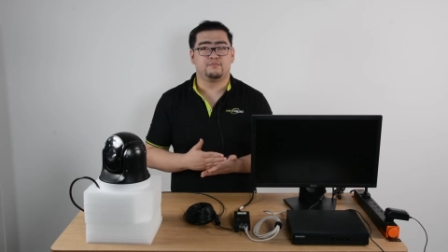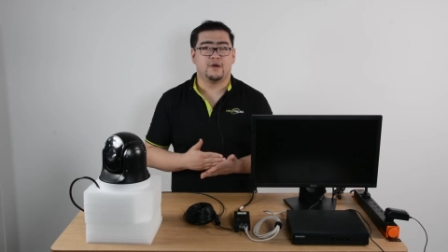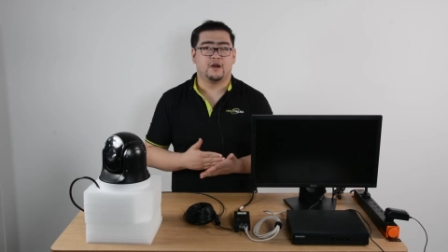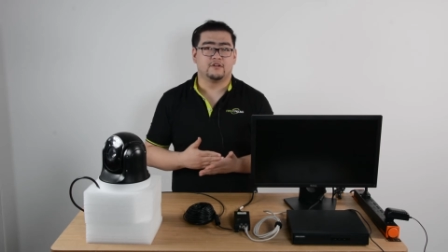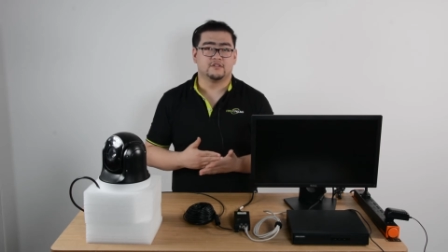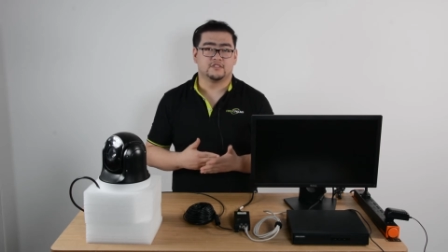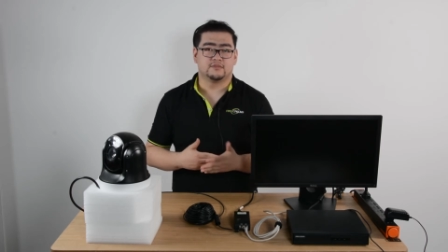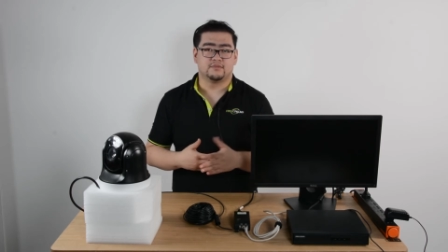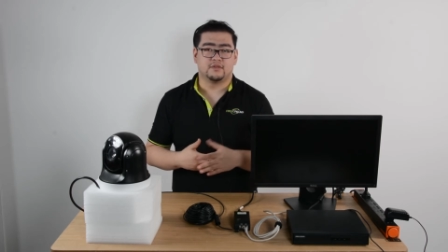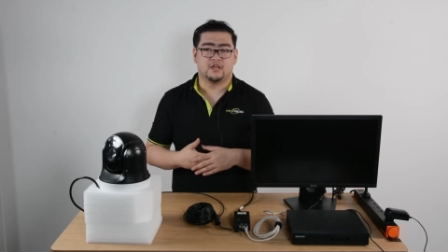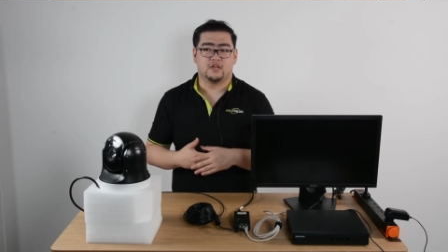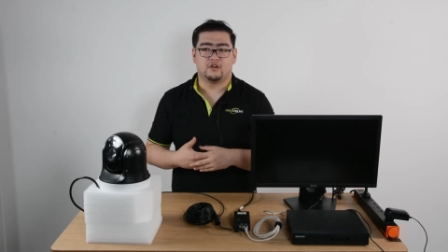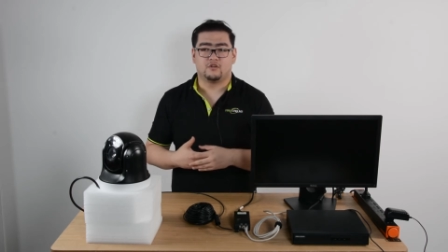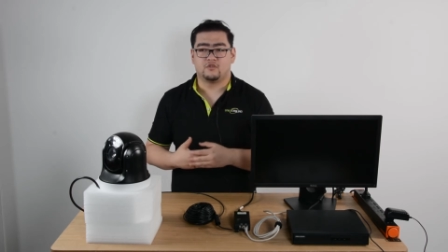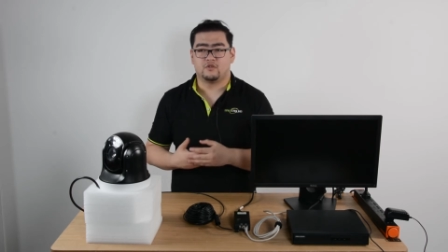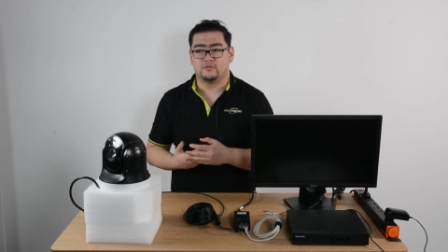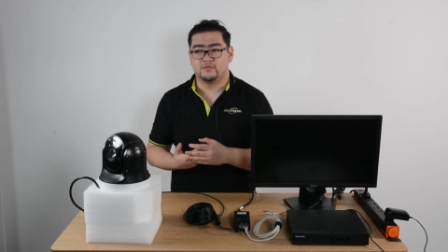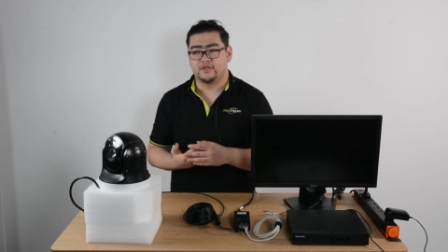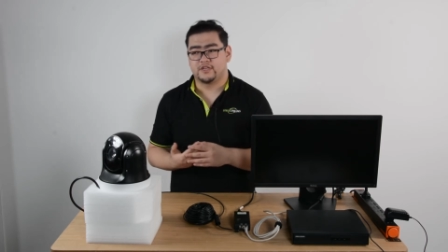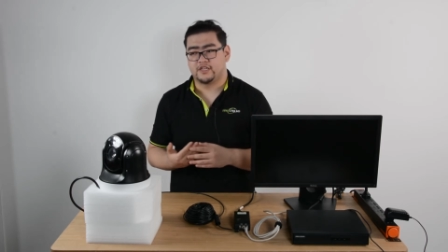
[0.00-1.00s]
power supply
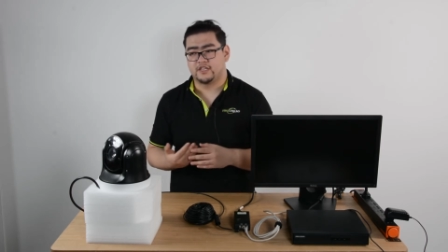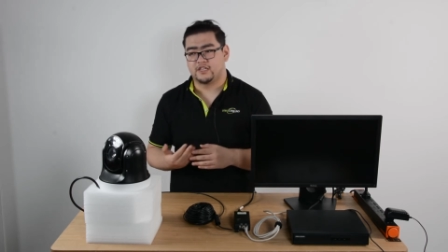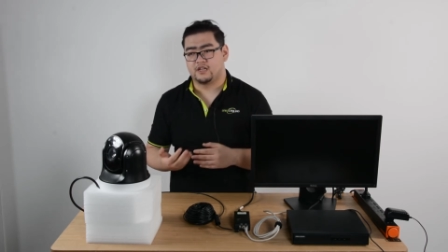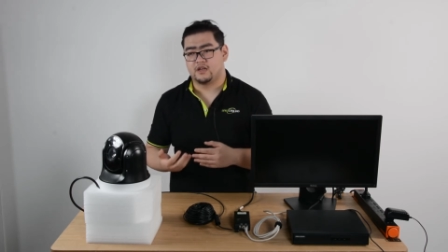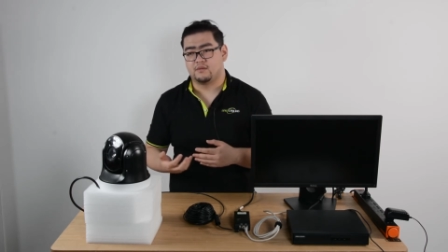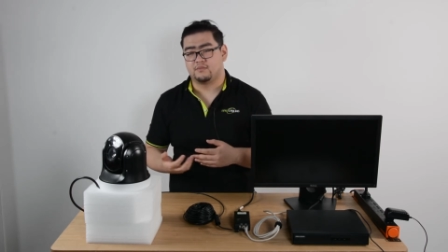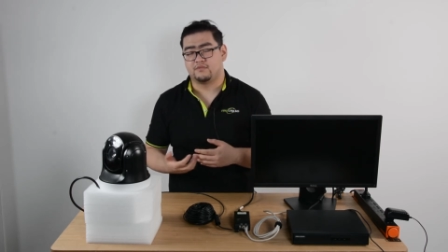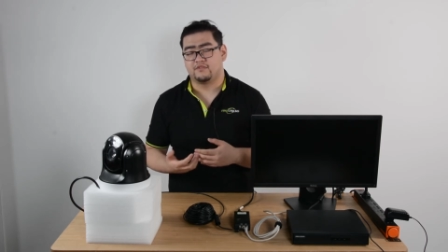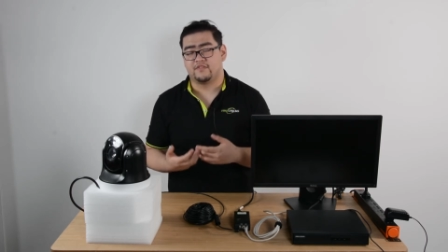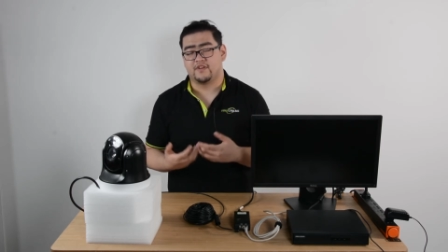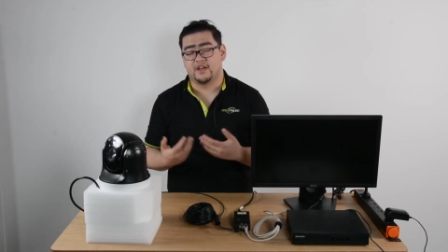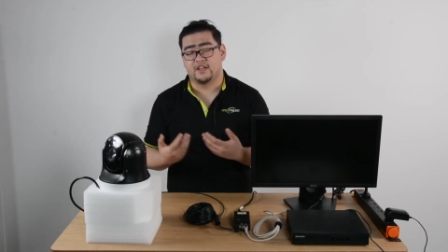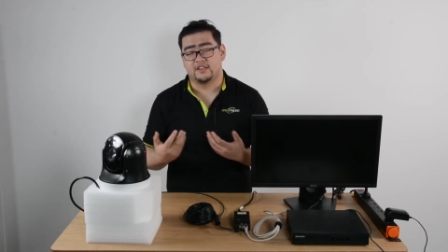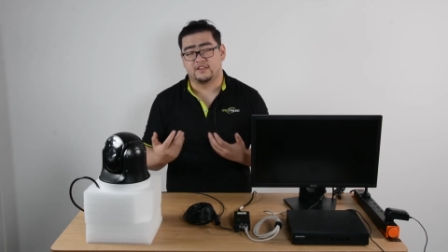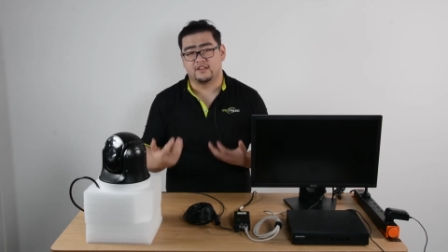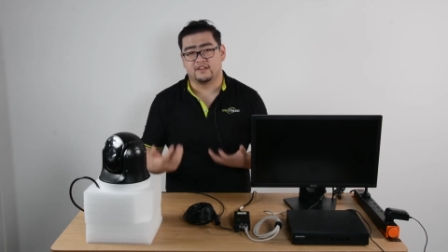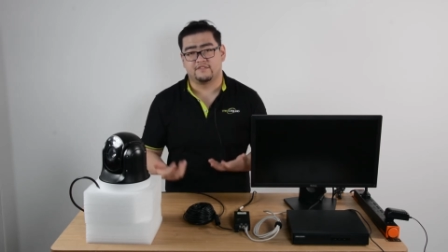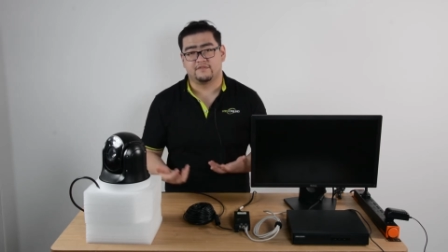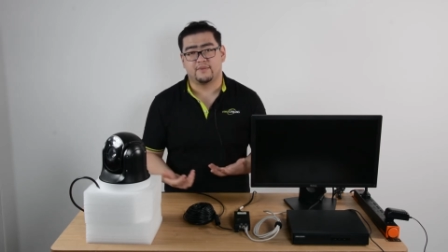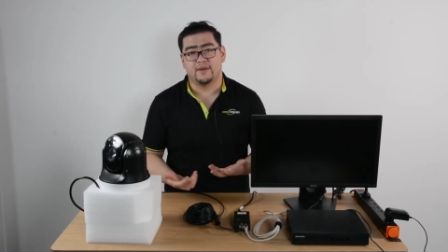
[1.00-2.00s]
equipment cannot provide
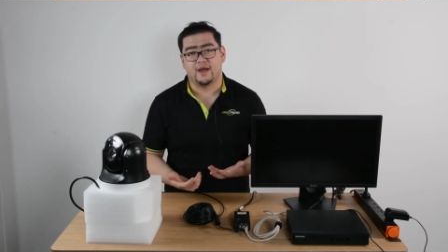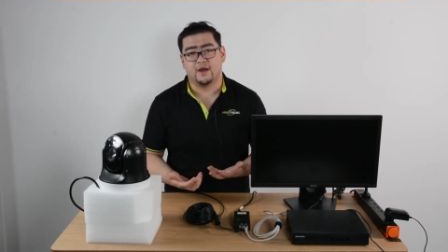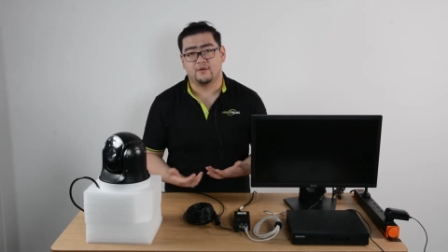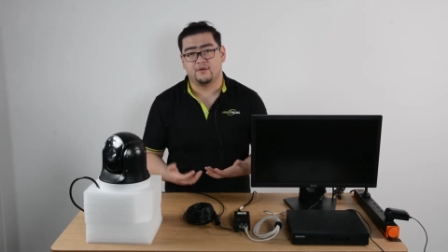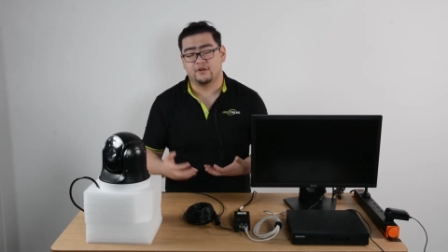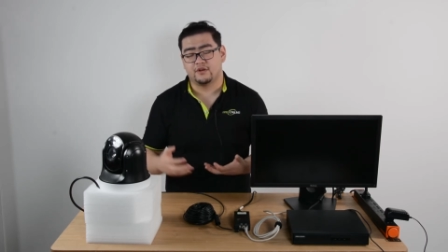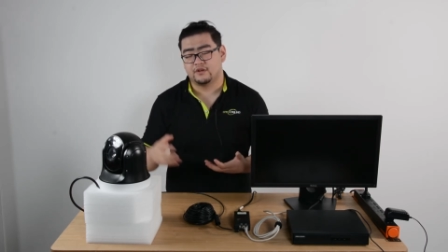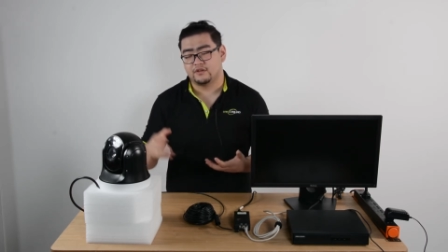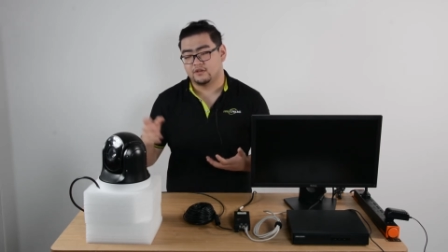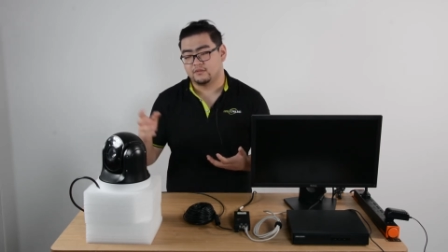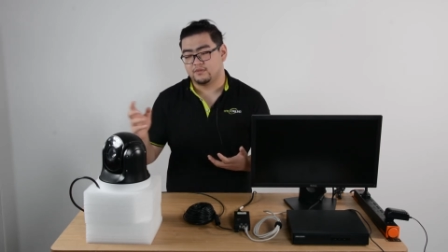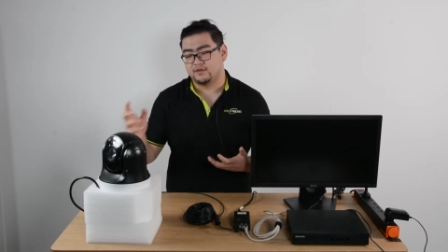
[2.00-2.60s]
enough power,